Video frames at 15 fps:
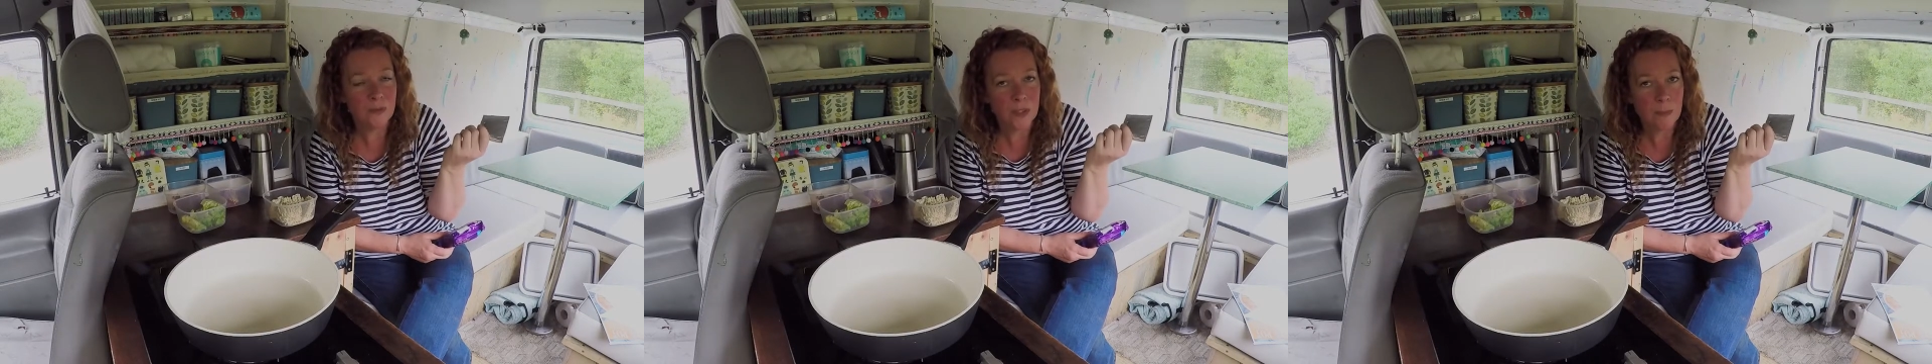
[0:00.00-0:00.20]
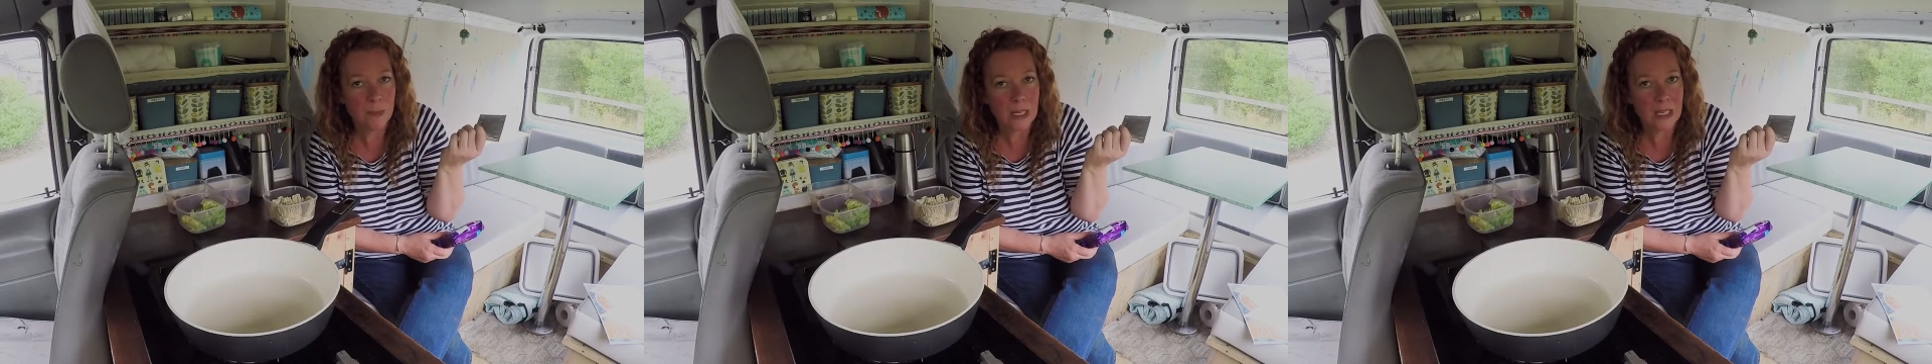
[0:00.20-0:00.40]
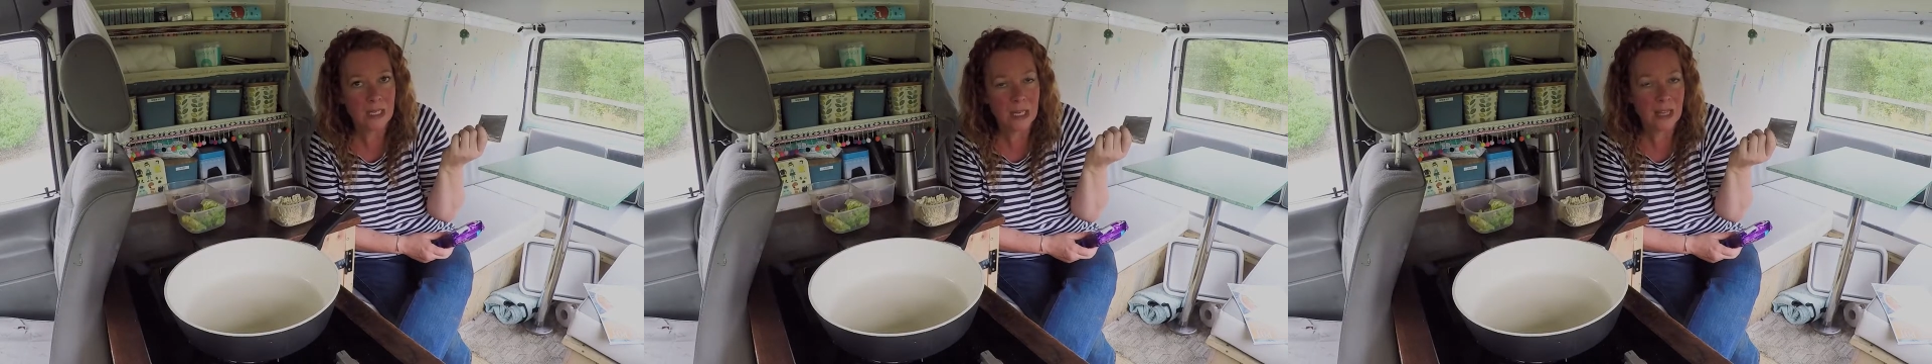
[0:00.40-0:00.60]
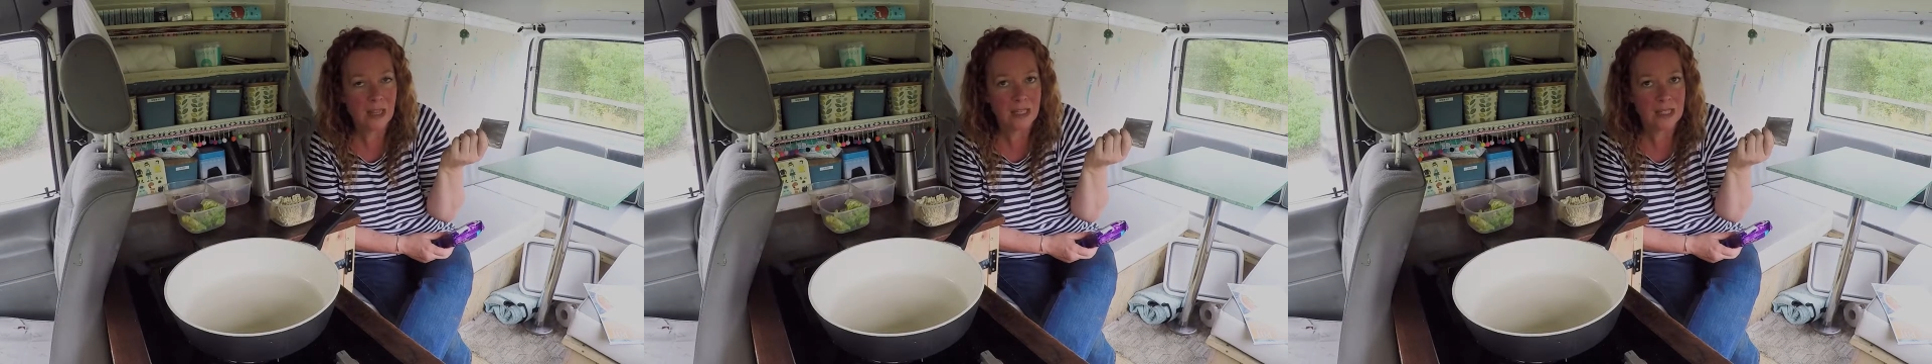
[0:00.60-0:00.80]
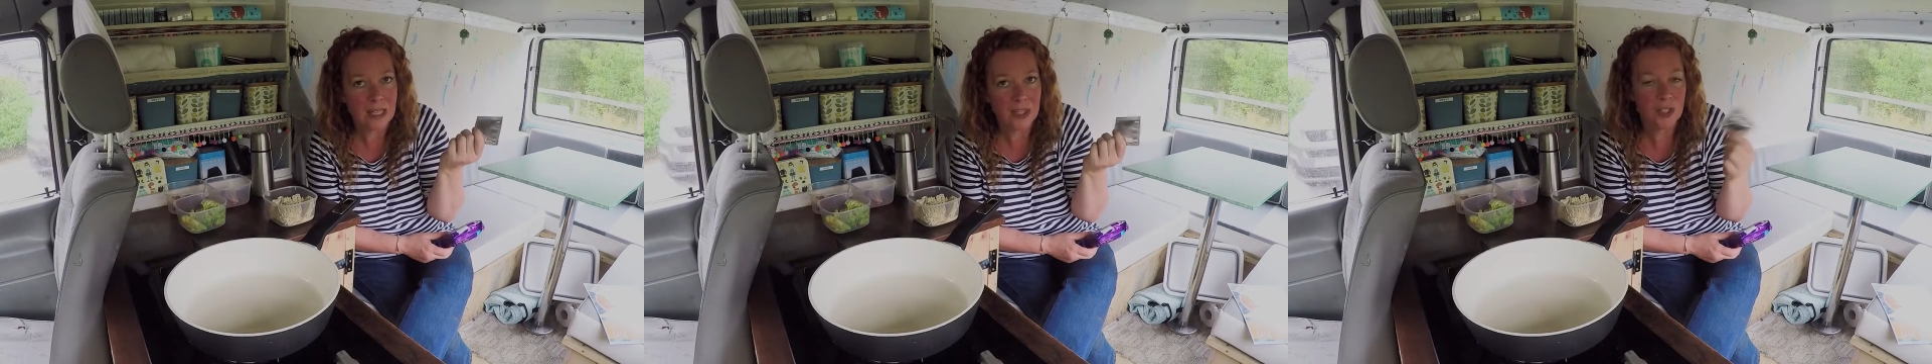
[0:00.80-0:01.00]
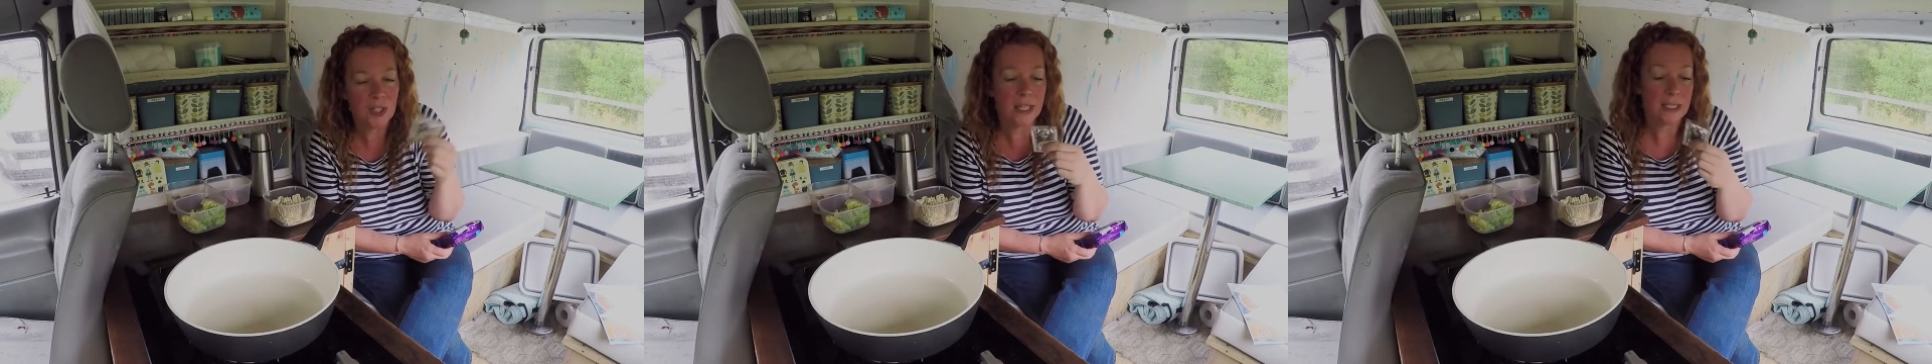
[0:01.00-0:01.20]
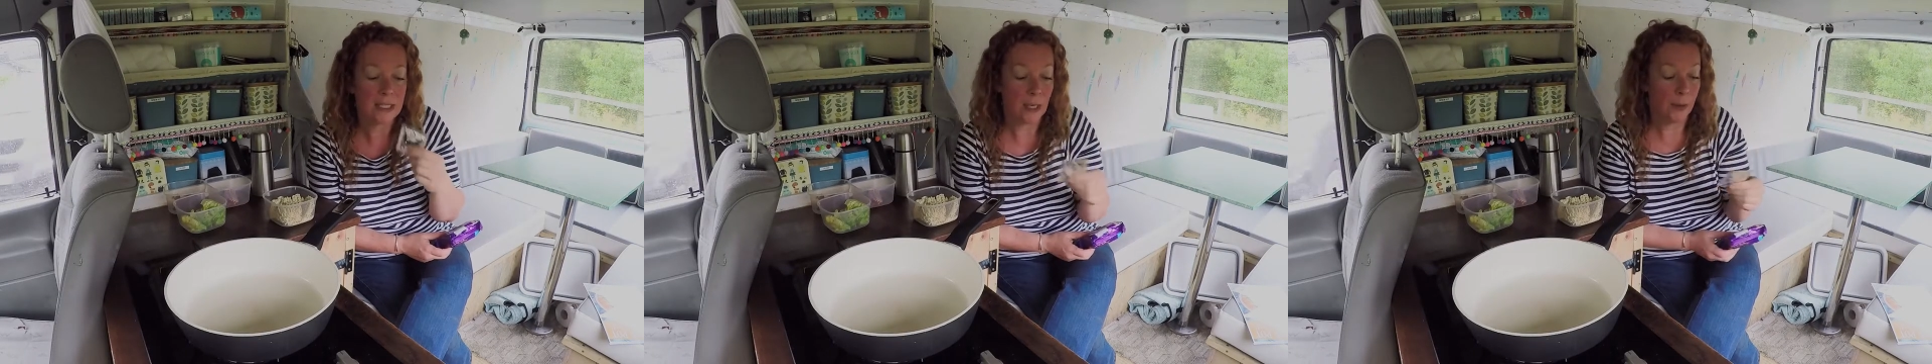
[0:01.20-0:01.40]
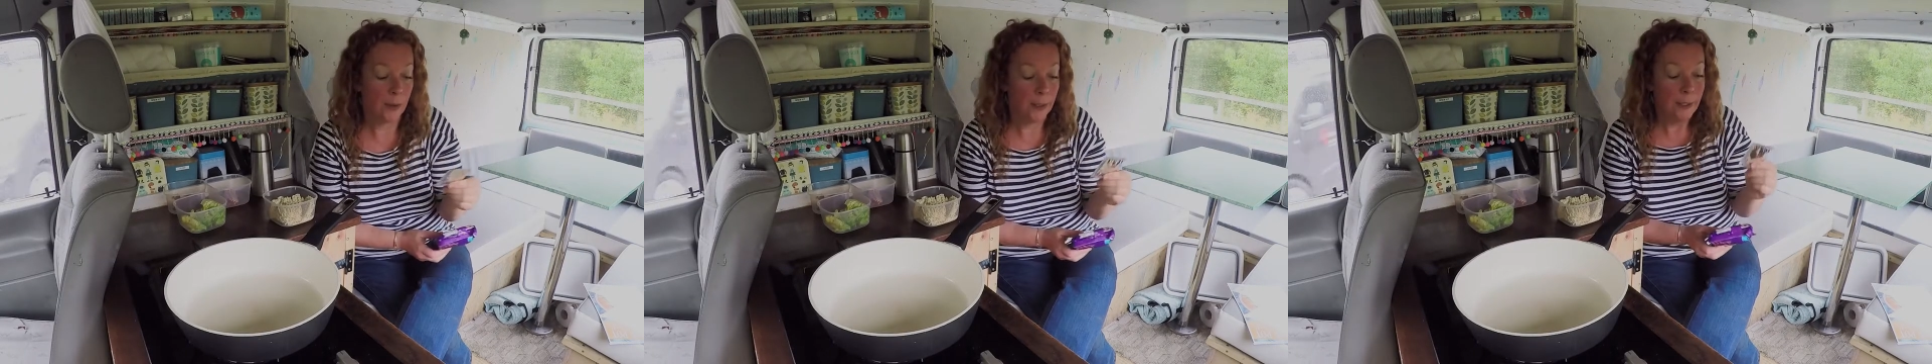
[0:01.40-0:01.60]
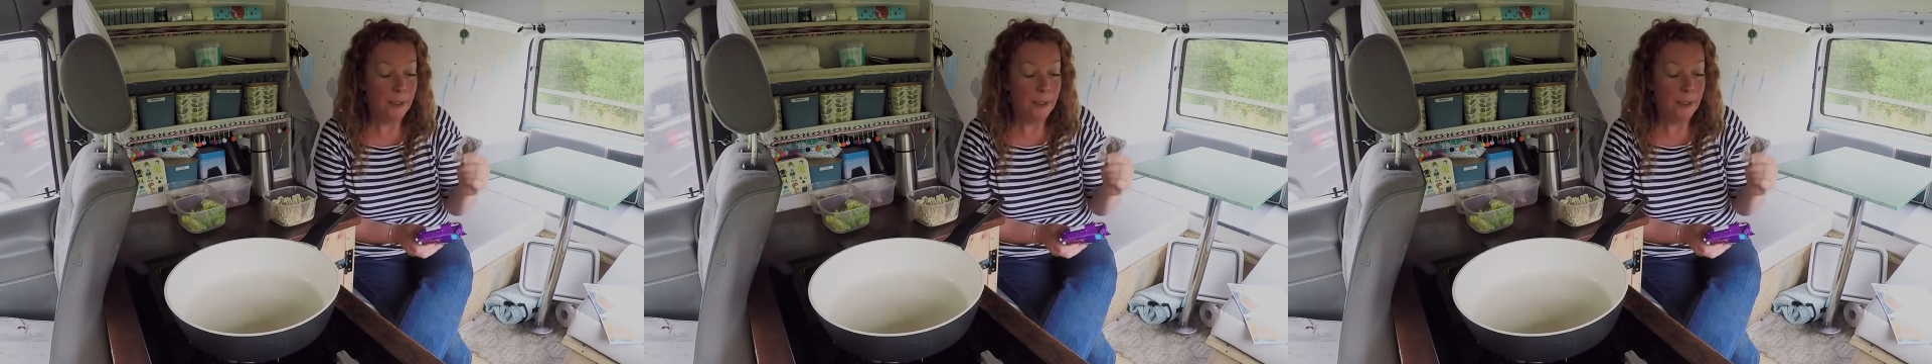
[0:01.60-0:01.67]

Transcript: to be in the sachet. So